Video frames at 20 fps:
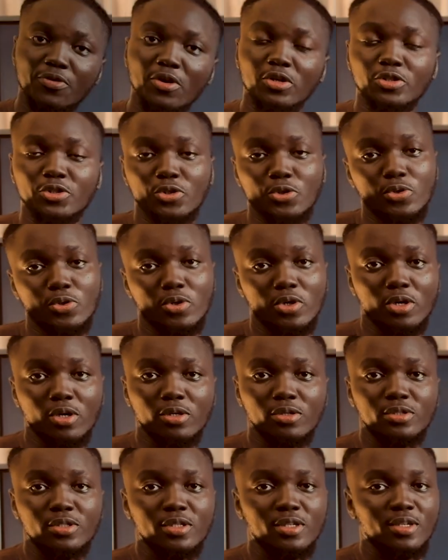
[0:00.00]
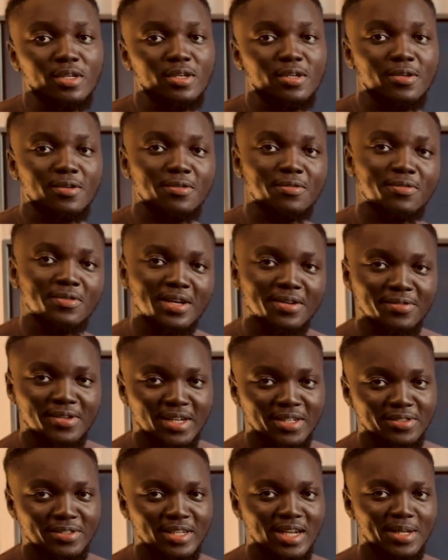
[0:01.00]
your so-called fair
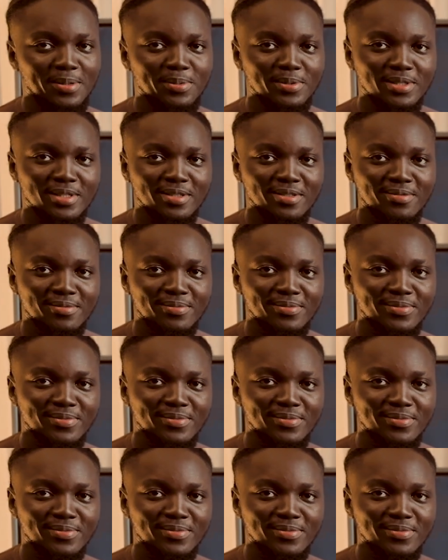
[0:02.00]
value gaps.